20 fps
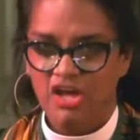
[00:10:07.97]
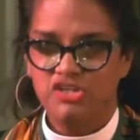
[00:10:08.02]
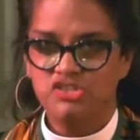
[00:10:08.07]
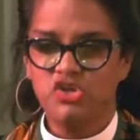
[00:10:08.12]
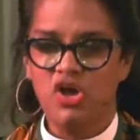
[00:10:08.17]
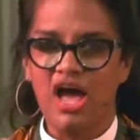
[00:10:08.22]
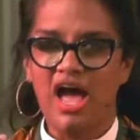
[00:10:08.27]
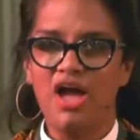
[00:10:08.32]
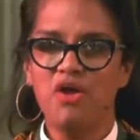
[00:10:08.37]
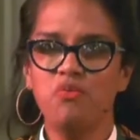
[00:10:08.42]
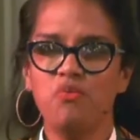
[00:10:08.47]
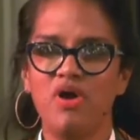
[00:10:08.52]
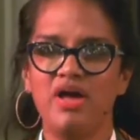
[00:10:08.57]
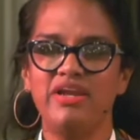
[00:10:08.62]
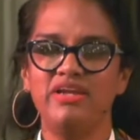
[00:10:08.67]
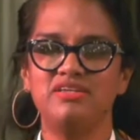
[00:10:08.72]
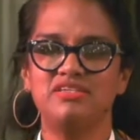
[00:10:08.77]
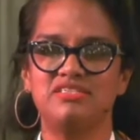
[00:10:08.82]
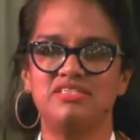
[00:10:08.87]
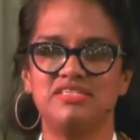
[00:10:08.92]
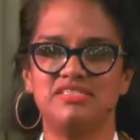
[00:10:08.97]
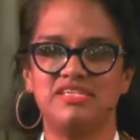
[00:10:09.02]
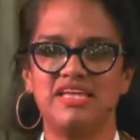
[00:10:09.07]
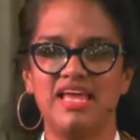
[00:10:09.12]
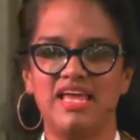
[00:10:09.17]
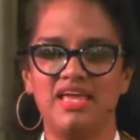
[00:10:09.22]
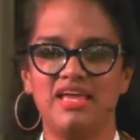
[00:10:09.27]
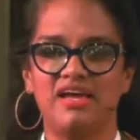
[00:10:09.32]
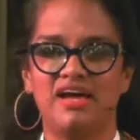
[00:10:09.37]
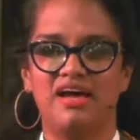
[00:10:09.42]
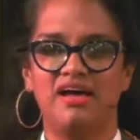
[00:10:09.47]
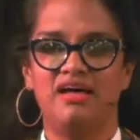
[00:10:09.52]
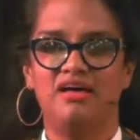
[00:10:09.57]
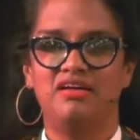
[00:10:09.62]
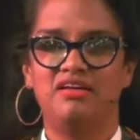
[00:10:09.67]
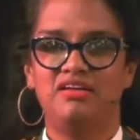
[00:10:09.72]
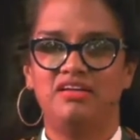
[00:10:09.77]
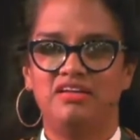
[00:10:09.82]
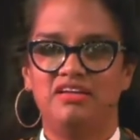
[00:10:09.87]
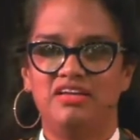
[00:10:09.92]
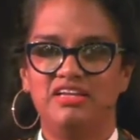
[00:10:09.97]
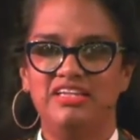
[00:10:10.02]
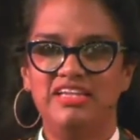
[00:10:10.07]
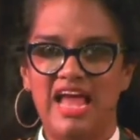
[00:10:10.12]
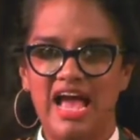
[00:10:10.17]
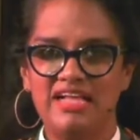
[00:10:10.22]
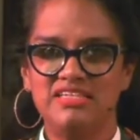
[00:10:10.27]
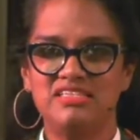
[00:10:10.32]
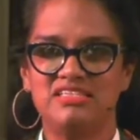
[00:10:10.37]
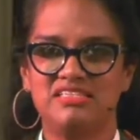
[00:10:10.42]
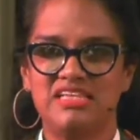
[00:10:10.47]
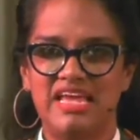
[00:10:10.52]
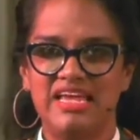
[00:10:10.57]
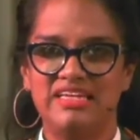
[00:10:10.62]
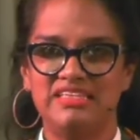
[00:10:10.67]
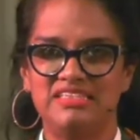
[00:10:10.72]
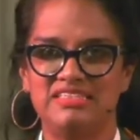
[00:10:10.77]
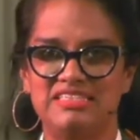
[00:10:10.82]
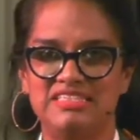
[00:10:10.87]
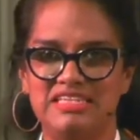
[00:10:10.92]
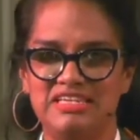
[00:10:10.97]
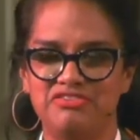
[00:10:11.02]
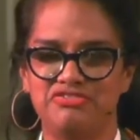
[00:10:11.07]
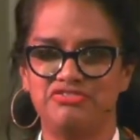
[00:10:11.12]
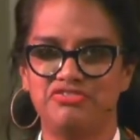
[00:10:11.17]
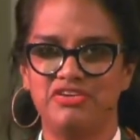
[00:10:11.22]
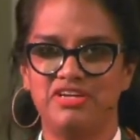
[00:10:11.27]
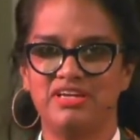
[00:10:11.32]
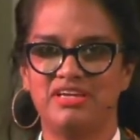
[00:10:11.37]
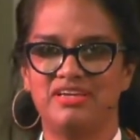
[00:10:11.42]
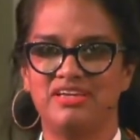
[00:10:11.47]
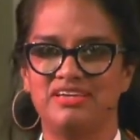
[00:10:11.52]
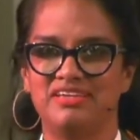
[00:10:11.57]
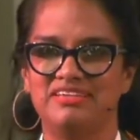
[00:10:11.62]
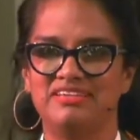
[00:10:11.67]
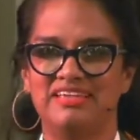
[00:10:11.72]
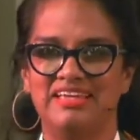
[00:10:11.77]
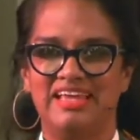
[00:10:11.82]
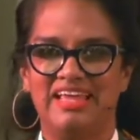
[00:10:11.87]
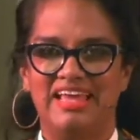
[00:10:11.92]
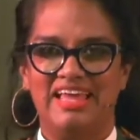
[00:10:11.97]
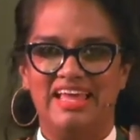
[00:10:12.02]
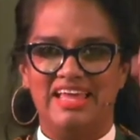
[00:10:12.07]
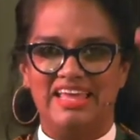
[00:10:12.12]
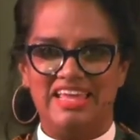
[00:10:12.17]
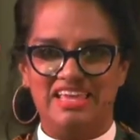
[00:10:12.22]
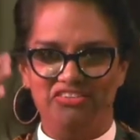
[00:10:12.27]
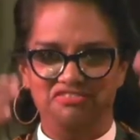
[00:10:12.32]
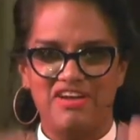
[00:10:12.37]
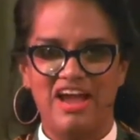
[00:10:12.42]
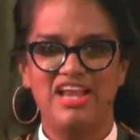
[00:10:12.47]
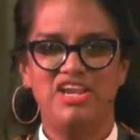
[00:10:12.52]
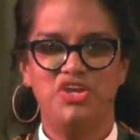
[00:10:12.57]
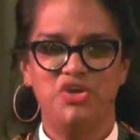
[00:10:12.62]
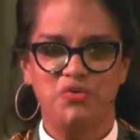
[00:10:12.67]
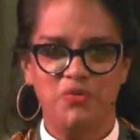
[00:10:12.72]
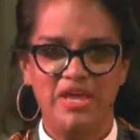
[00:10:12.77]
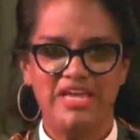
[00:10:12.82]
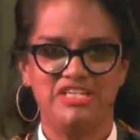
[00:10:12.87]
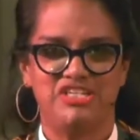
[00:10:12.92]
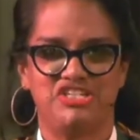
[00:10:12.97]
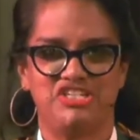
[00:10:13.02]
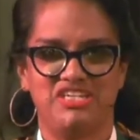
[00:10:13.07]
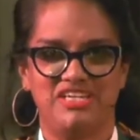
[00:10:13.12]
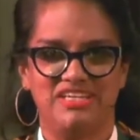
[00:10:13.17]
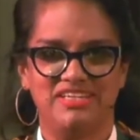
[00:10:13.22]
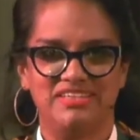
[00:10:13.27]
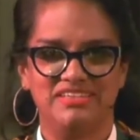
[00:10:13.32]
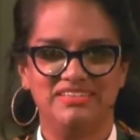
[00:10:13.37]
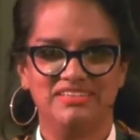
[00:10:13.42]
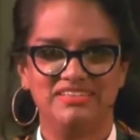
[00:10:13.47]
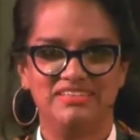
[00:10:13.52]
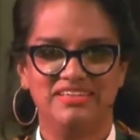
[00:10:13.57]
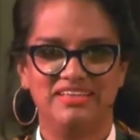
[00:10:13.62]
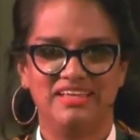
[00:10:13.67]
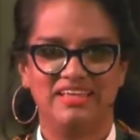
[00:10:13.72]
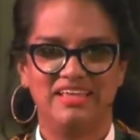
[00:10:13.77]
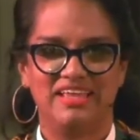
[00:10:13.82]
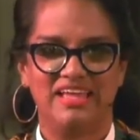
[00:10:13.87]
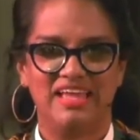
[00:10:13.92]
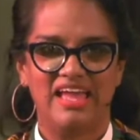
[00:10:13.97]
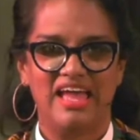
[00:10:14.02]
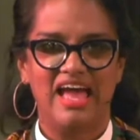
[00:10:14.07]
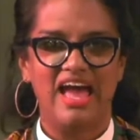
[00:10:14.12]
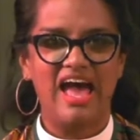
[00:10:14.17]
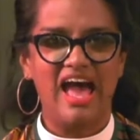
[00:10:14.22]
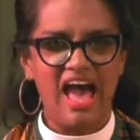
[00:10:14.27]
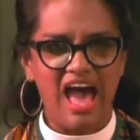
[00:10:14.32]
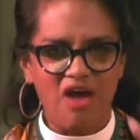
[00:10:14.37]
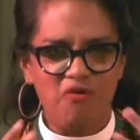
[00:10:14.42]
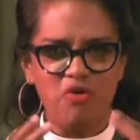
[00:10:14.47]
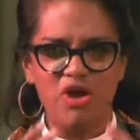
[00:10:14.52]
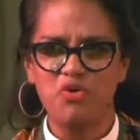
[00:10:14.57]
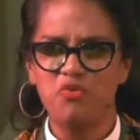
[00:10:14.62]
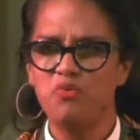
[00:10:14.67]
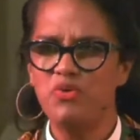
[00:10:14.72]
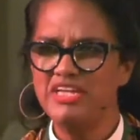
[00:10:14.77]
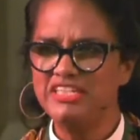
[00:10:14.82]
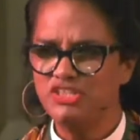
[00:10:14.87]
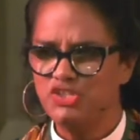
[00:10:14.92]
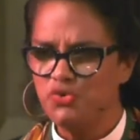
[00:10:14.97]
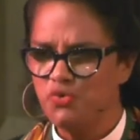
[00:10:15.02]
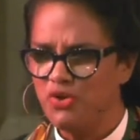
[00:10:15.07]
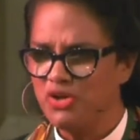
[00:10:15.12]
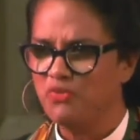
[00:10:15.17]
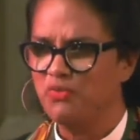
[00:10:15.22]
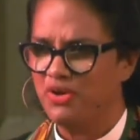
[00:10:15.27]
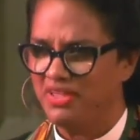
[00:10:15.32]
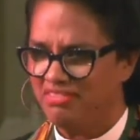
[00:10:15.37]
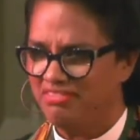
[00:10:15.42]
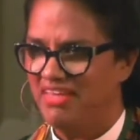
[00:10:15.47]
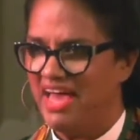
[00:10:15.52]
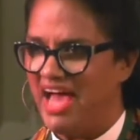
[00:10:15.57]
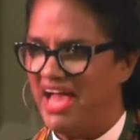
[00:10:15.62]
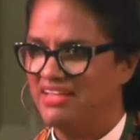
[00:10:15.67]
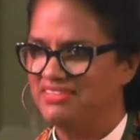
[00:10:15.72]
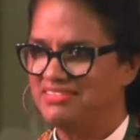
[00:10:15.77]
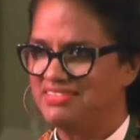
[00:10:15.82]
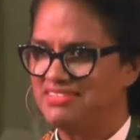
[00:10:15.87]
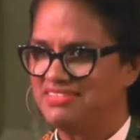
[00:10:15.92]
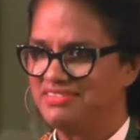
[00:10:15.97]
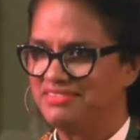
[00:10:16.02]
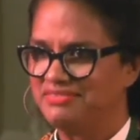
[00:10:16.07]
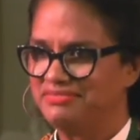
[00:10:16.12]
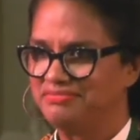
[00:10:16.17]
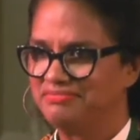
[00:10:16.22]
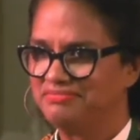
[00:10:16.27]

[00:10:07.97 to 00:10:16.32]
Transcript: So I want us to take a non-scientific evaluation. How are we doing with that?